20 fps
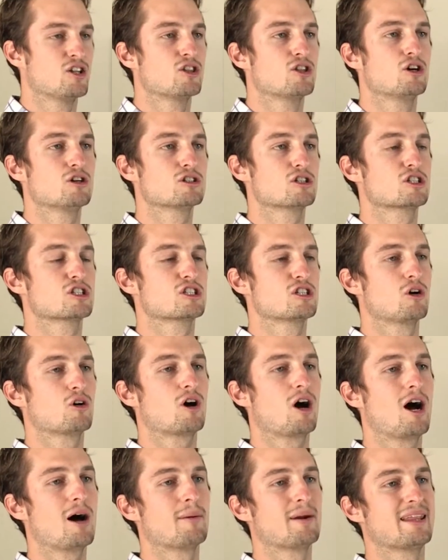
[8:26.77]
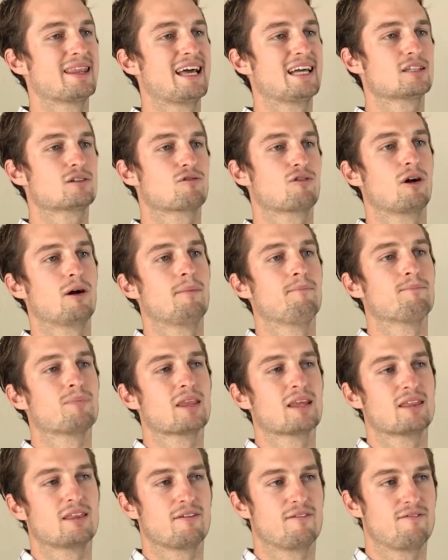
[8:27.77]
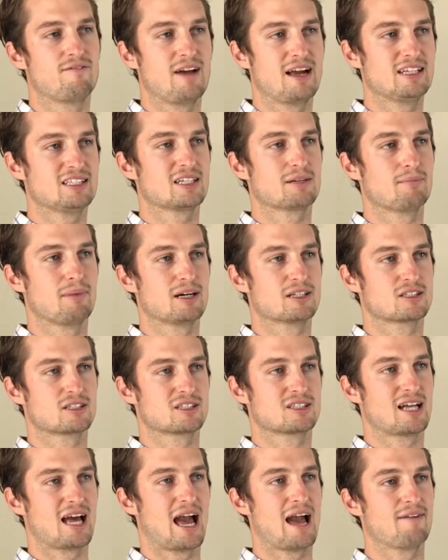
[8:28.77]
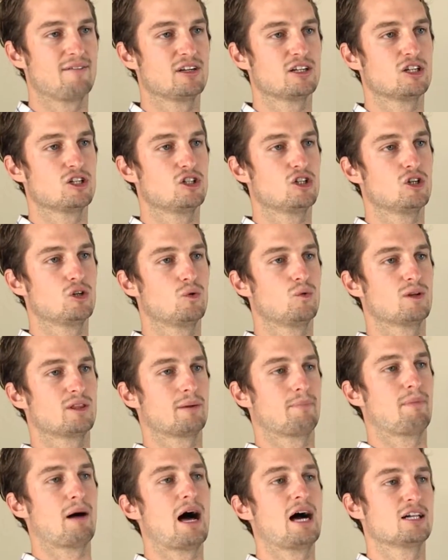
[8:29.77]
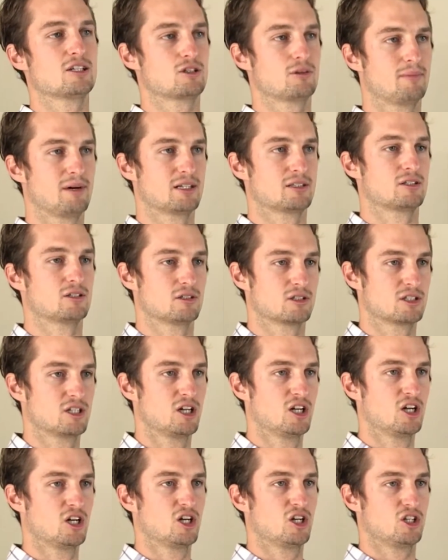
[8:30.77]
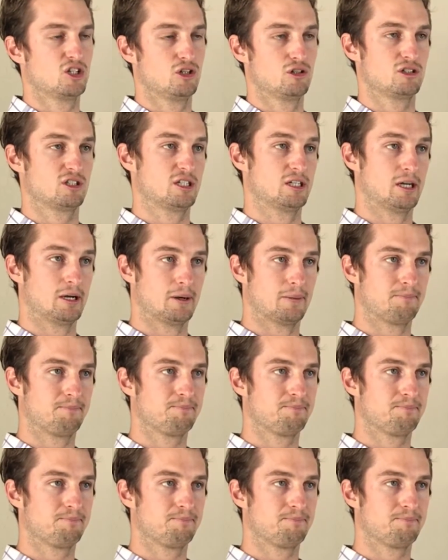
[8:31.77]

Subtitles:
Those are so common, and that's from the phasic muscles having to do what the postural muscles used to do.